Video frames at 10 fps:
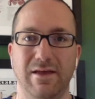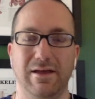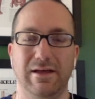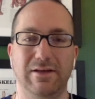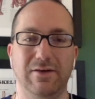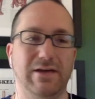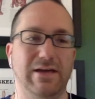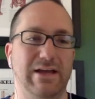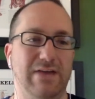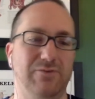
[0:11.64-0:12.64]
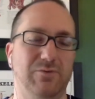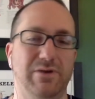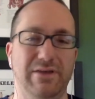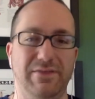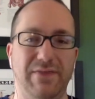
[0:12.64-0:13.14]
Hello again,
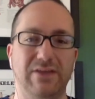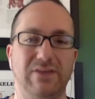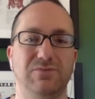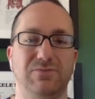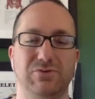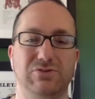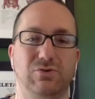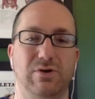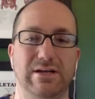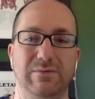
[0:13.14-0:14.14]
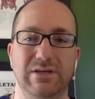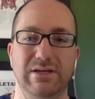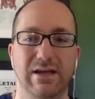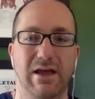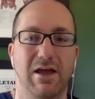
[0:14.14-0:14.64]
everyone, and thank you for joining
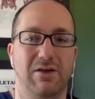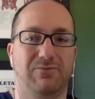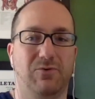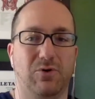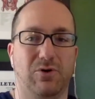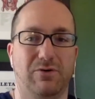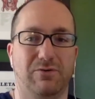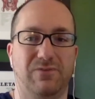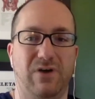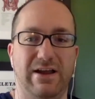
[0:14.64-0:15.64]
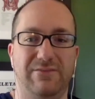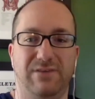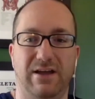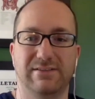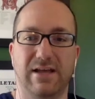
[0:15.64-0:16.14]
me for Friday
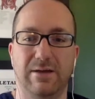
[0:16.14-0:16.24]
Finds.